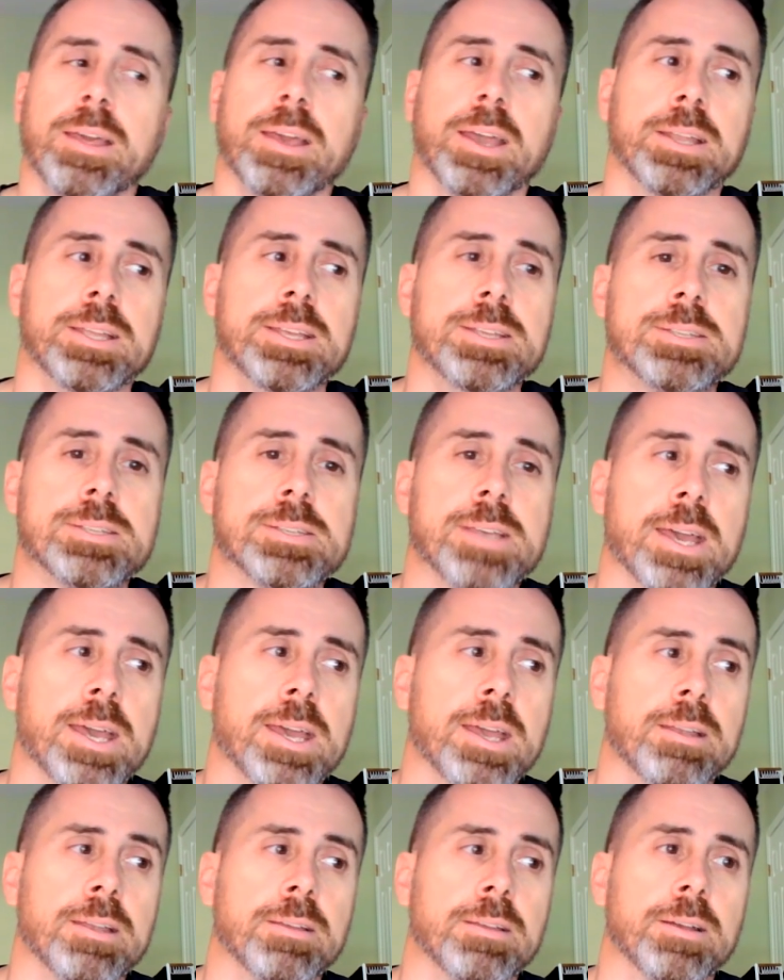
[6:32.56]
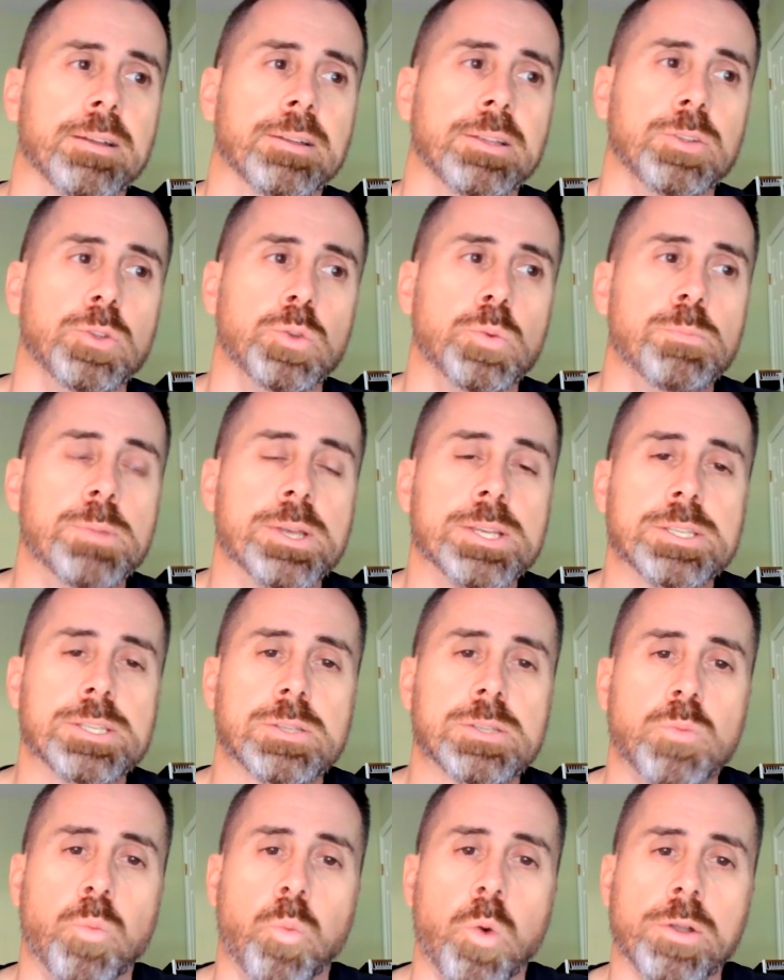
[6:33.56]
And he said, "You
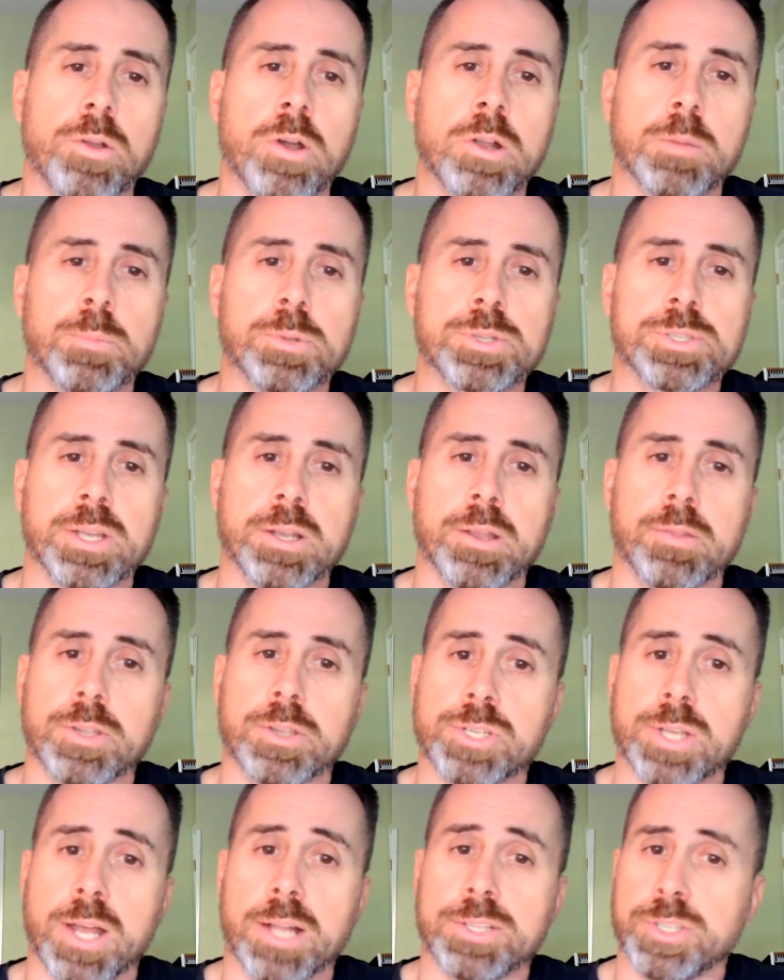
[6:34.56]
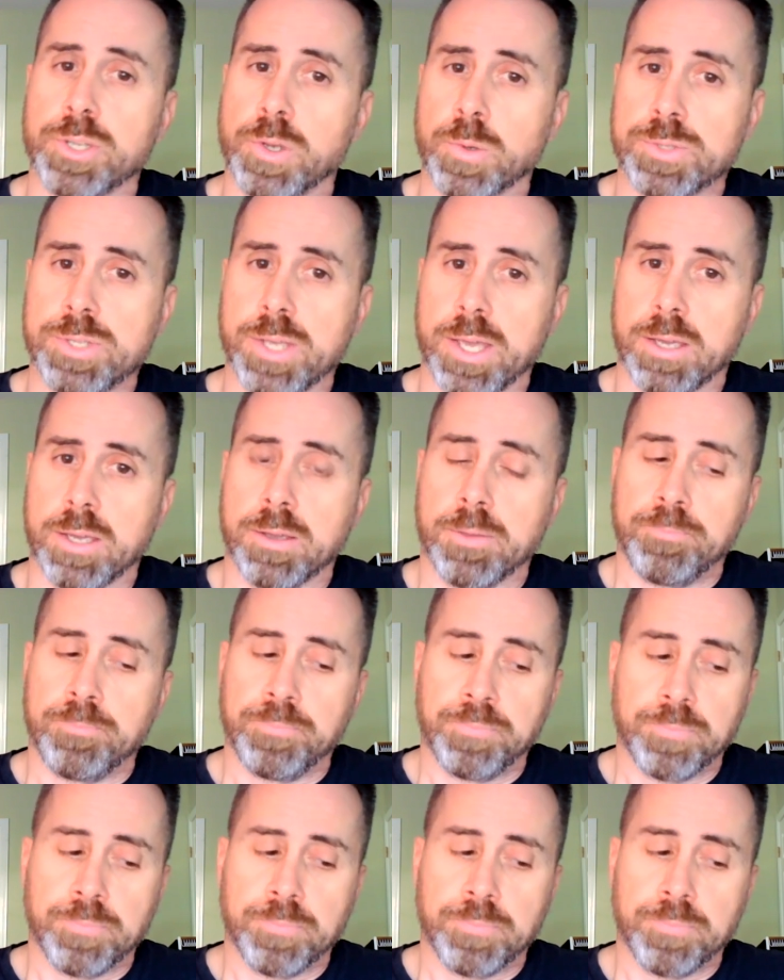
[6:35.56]
miss 100% of the shots you don't take."